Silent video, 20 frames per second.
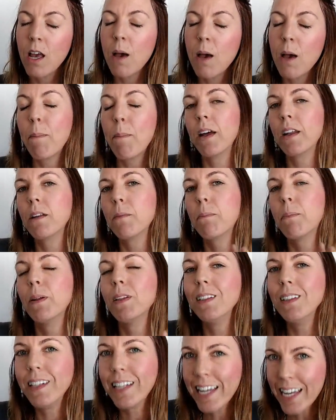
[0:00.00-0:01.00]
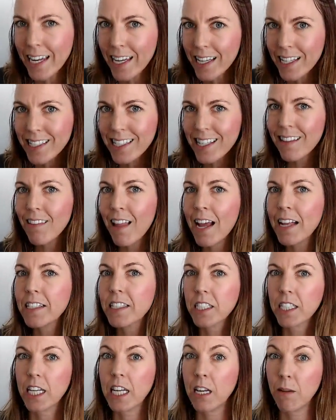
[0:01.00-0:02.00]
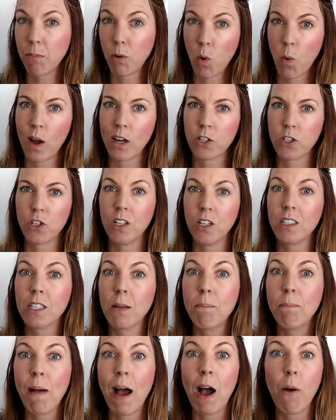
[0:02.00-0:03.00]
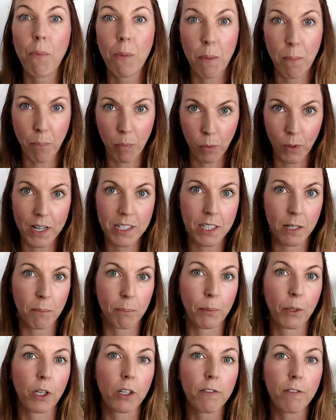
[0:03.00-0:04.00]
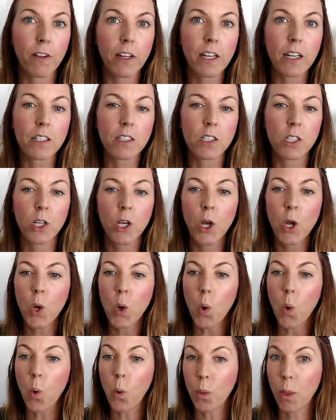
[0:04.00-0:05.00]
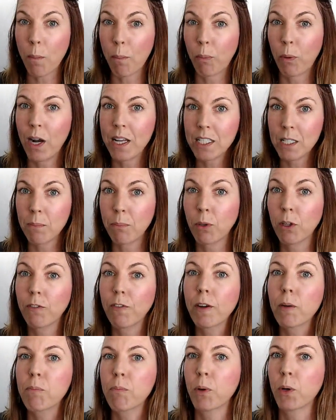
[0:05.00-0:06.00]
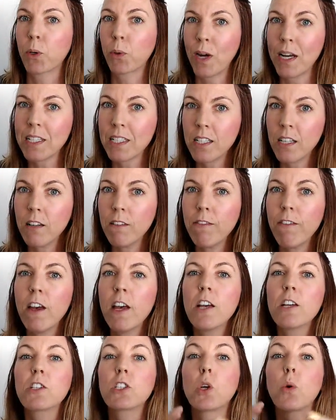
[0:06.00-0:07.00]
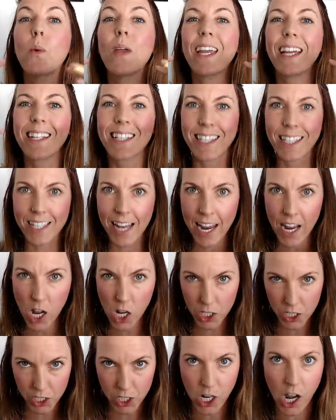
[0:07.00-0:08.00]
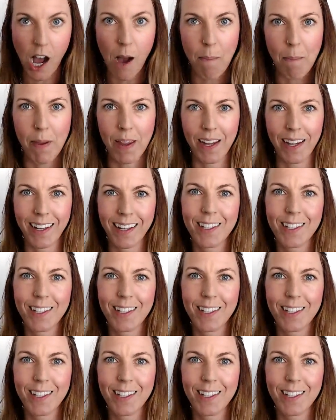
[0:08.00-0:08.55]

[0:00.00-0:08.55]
but please let's keep questions about the present perfect or the present perfect progressive so we can stay on topic.